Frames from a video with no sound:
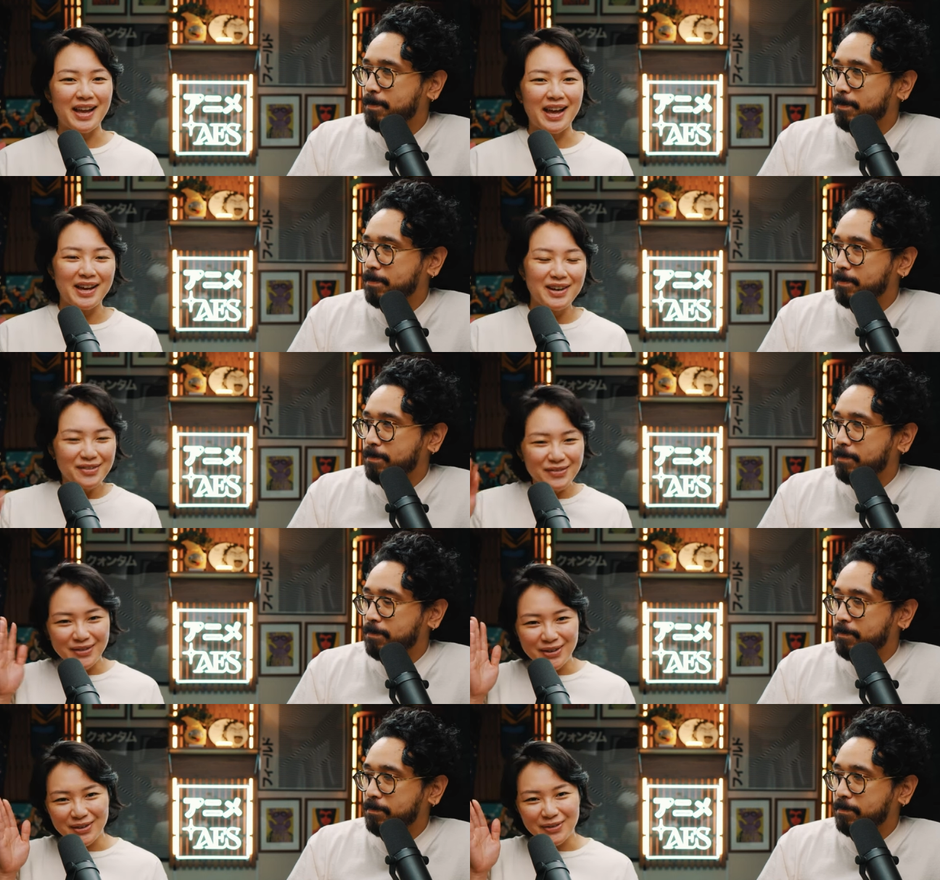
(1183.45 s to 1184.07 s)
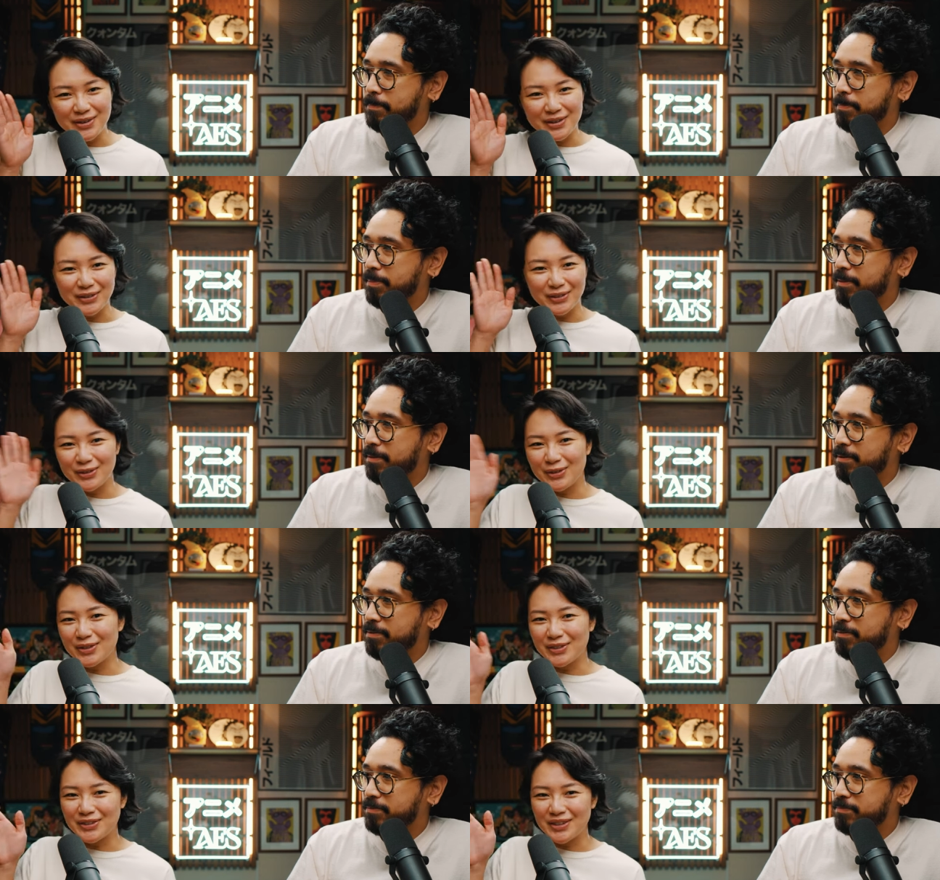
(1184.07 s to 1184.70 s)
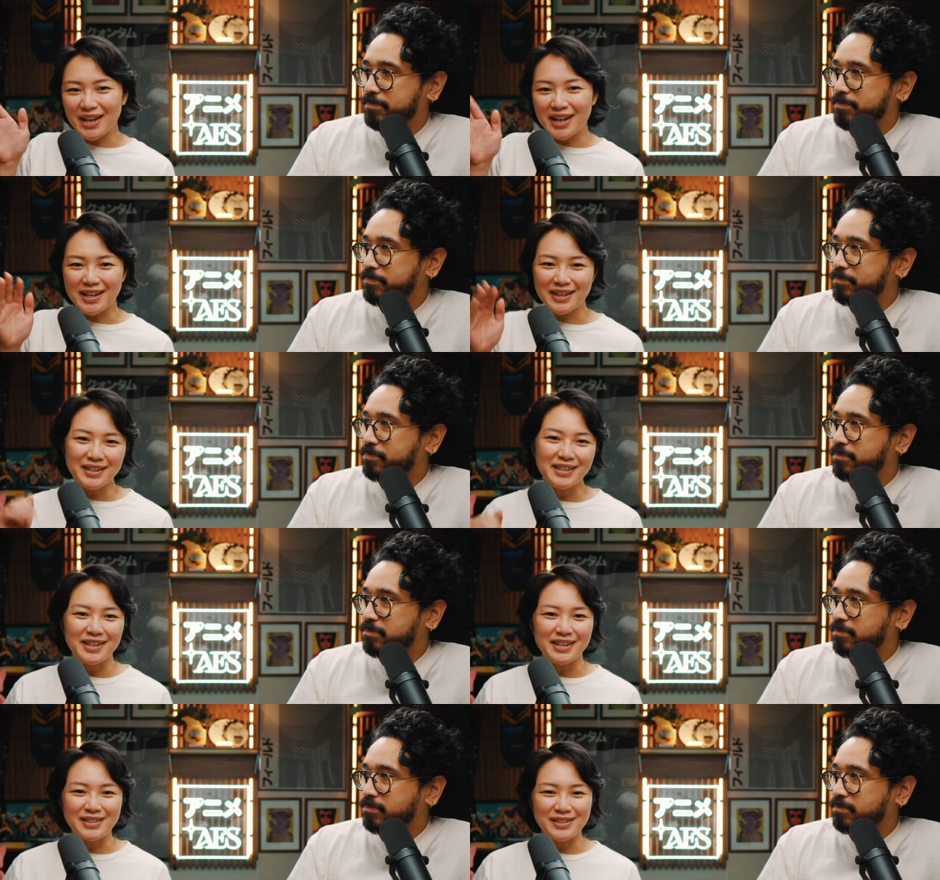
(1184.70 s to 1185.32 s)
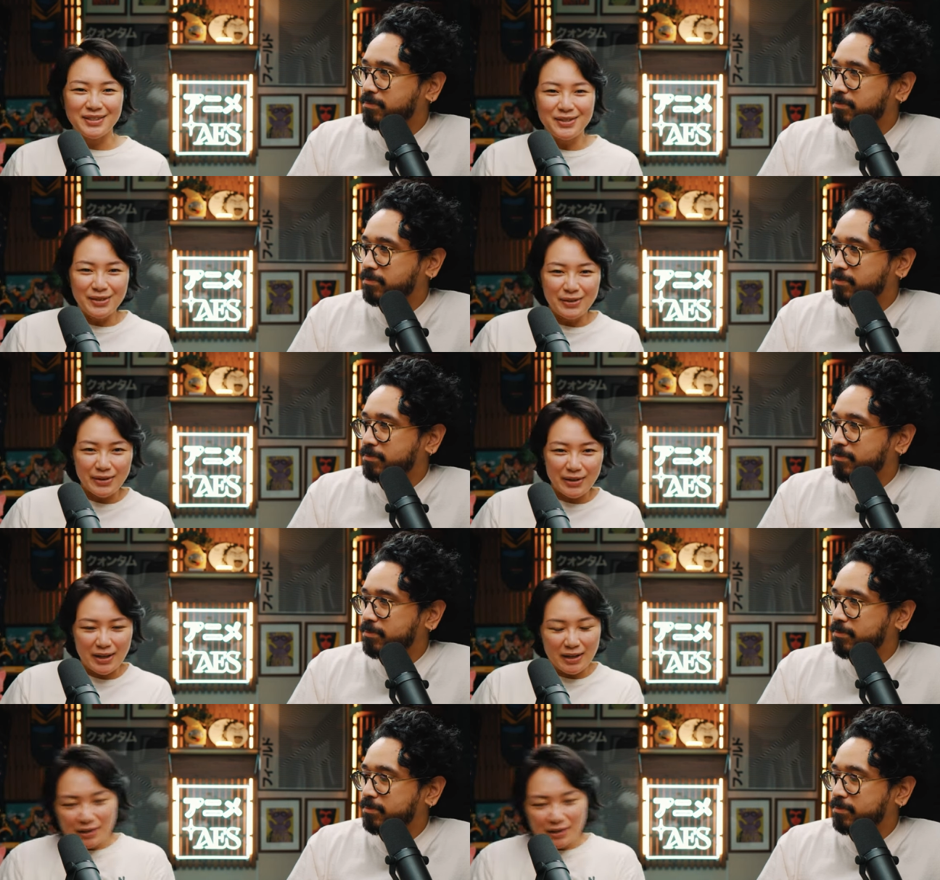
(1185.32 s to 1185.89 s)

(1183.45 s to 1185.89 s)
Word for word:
Speaker 1: out of nowhere, through the side, it's Yuji like,